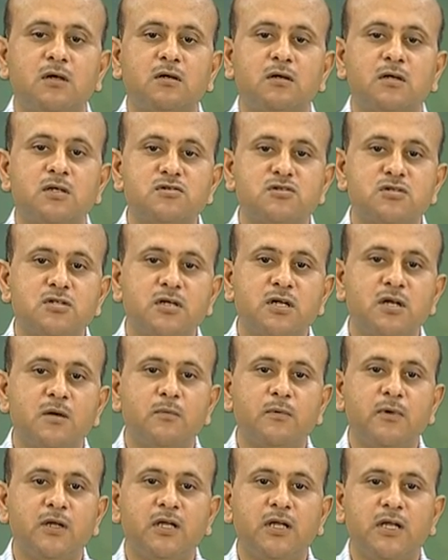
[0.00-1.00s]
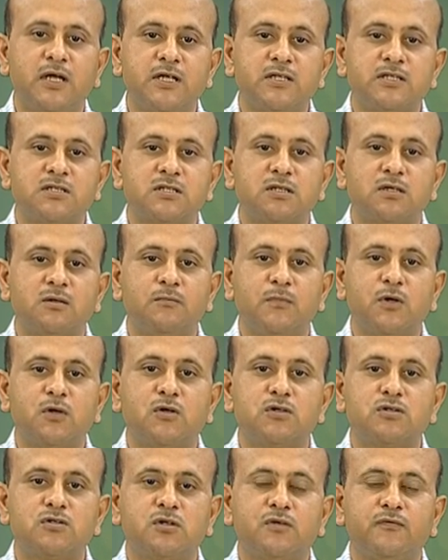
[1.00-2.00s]
considerably less
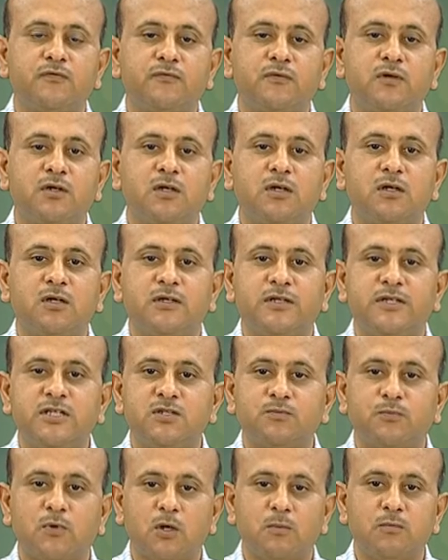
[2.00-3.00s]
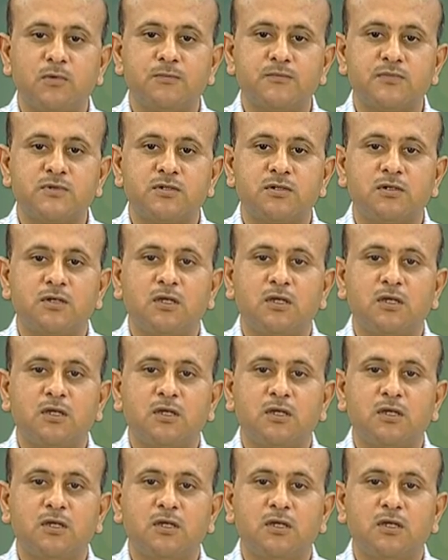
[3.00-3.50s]
because of these problems.